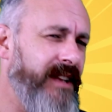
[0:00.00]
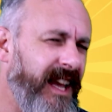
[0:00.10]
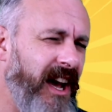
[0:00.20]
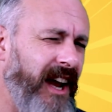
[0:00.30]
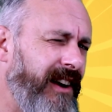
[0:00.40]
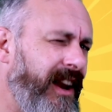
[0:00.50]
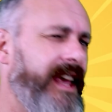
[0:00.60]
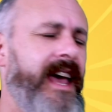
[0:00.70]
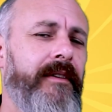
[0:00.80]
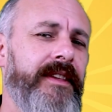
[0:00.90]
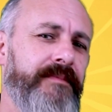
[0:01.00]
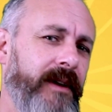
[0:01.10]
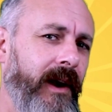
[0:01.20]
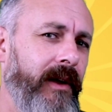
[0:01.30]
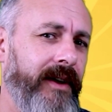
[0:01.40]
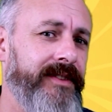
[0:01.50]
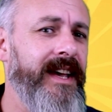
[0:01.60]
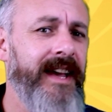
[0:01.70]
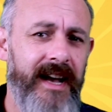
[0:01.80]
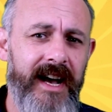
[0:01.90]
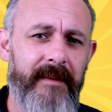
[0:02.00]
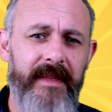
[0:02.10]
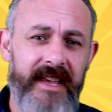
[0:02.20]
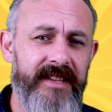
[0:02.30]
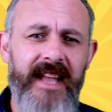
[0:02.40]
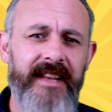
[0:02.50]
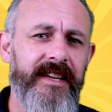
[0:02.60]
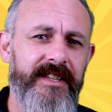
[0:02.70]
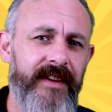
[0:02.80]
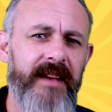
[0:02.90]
I kind of like how this one looks and the aesthetics of it.